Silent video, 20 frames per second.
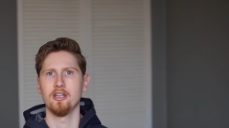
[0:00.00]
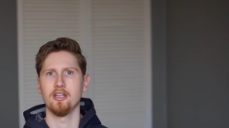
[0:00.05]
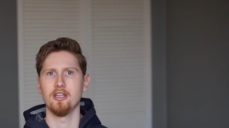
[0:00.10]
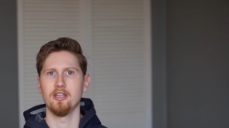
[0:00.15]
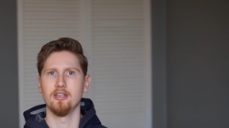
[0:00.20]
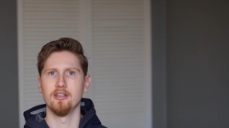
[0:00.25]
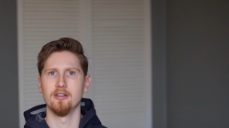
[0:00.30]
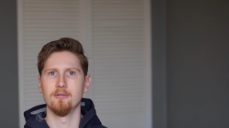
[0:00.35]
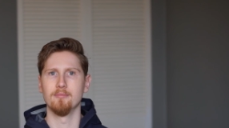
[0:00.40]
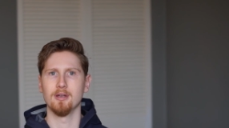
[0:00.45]

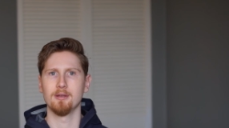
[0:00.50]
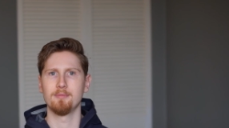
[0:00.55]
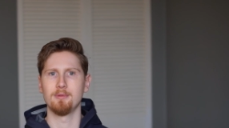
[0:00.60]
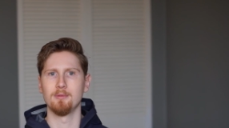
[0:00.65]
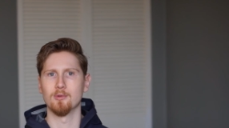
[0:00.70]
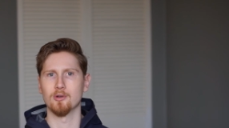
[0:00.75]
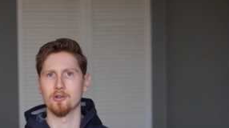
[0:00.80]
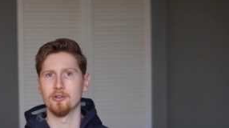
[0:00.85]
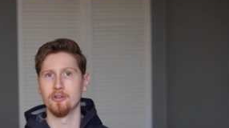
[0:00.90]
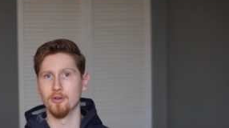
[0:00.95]
it might be
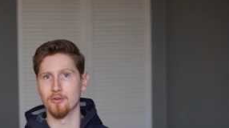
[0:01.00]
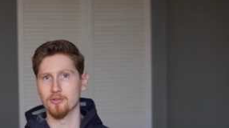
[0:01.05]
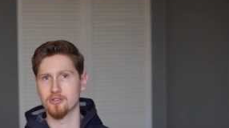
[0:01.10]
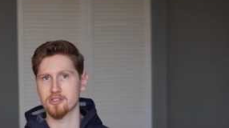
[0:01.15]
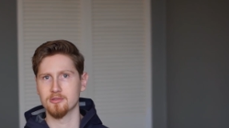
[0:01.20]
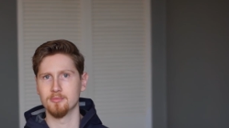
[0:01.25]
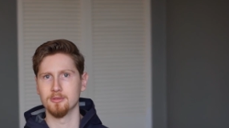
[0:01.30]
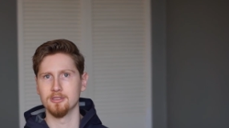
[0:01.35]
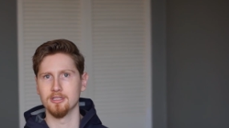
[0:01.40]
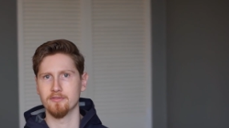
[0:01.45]
more
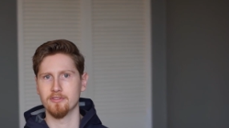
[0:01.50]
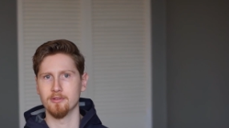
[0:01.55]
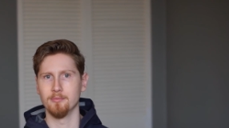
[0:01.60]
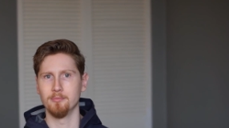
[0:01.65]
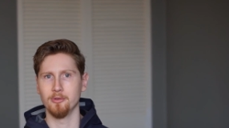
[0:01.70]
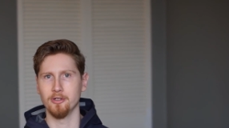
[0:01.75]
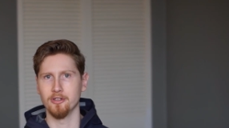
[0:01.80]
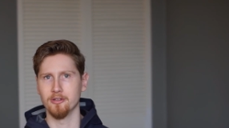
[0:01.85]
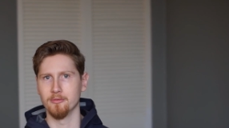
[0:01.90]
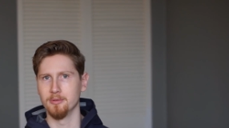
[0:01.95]
noticeable if the
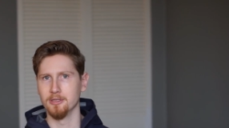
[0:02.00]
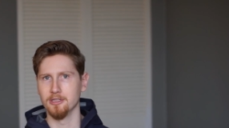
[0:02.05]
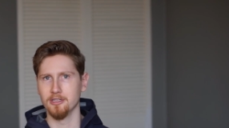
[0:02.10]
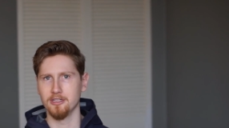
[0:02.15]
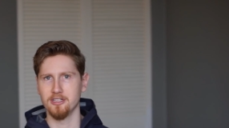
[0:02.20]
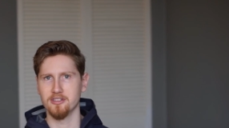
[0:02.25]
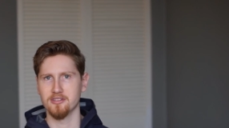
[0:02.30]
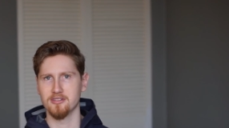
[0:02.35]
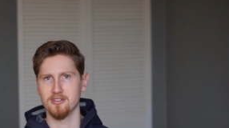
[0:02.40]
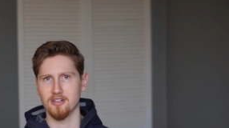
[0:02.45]

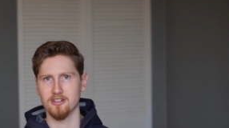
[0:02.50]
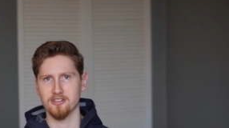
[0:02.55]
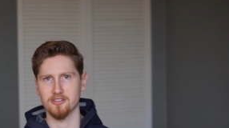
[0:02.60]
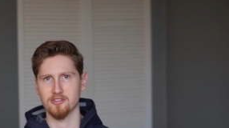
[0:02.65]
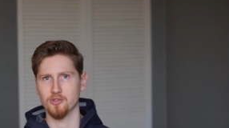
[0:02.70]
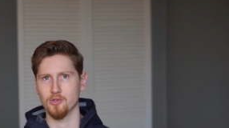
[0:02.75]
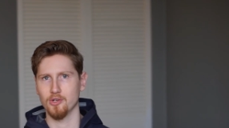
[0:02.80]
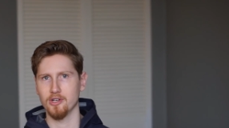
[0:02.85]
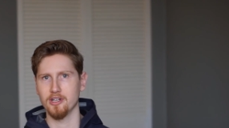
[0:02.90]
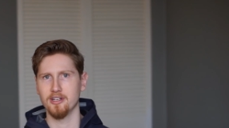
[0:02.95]
breathability is not as
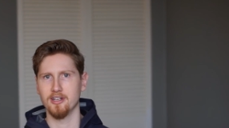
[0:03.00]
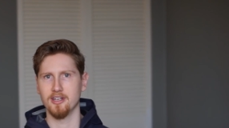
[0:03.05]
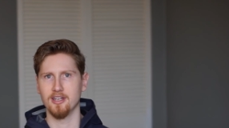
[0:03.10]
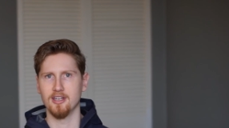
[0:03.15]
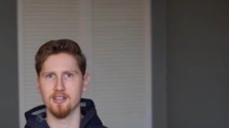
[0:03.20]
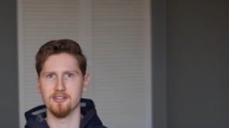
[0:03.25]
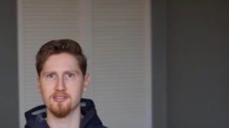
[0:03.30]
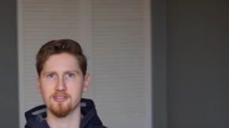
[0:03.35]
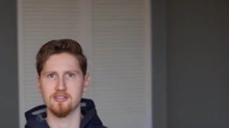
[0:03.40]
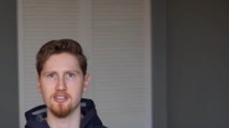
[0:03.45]
great
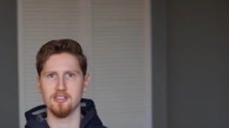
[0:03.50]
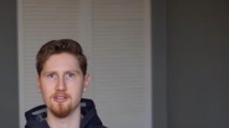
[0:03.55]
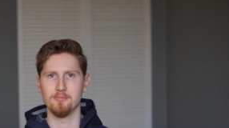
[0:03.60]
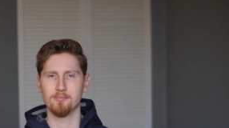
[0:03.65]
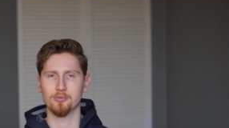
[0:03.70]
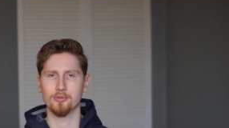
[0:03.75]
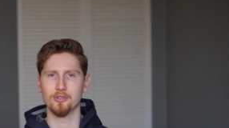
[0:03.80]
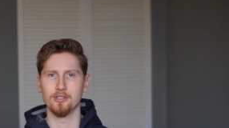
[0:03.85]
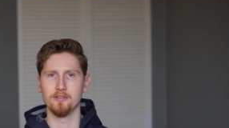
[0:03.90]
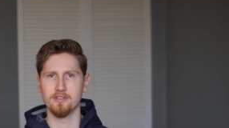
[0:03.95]
as the
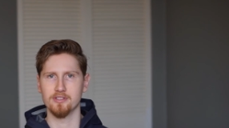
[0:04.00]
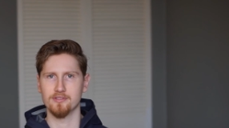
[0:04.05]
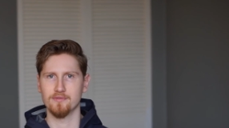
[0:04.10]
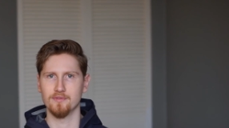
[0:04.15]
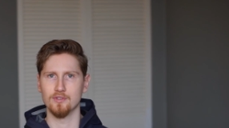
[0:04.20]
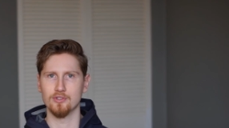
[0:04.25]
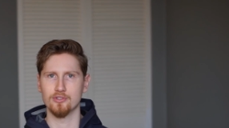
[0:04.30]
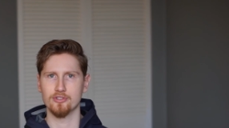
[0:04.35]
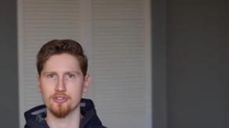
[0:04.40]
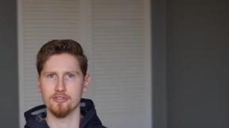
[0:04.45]
previous
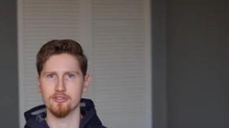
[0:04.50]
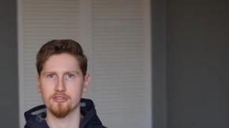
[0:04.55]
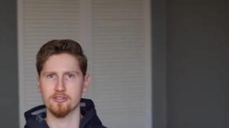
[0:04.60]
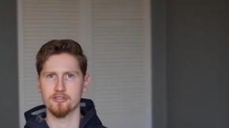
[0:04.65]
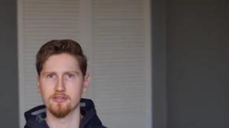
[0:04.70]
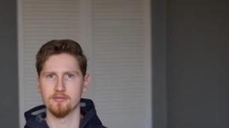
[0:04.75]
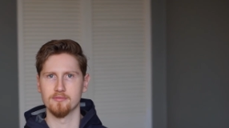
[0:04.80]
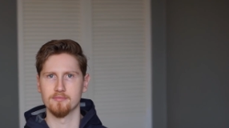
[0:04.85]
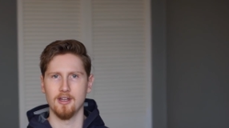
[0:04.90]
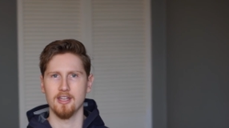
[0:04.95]

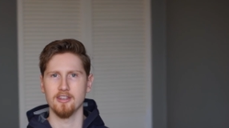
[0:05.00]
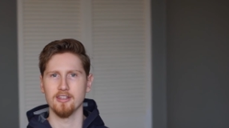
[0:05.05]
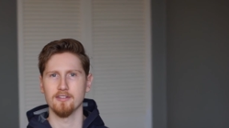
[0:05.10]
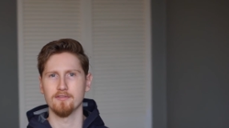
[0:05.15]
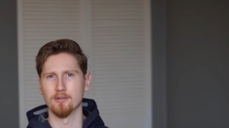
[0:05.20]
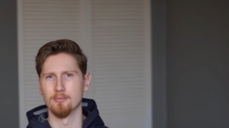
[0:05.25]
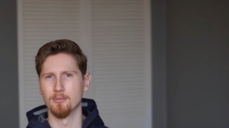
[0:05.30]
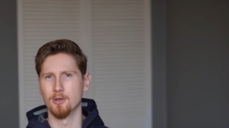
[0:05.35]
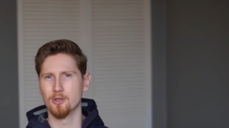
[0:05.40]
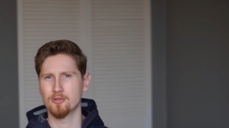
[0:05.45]
versions. I think
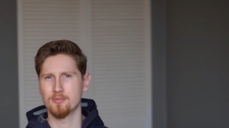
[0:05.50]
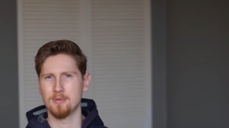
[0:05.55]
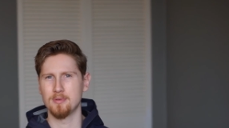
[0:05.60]
for most